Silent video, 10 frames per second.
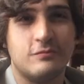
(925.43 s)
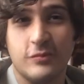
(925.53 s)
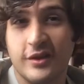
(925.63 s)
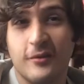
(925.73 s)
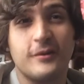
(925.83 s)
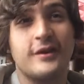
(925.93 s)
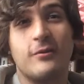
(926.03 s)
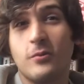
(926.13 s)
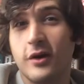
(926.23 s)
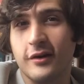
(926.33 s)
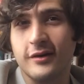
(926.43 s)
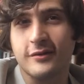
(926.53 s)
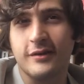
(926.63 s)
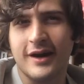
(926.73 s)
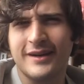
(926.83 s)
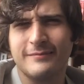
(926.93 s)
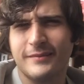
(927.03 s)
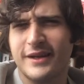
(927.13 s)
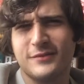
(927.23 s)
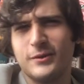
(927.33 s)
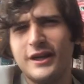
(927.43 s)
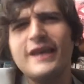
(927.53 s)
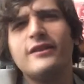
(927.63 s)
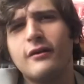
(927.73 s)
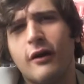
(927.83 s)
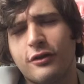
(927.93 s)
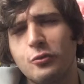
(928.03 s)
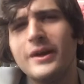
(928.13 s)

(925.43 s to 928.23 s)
with only the work, right? Because we need the author,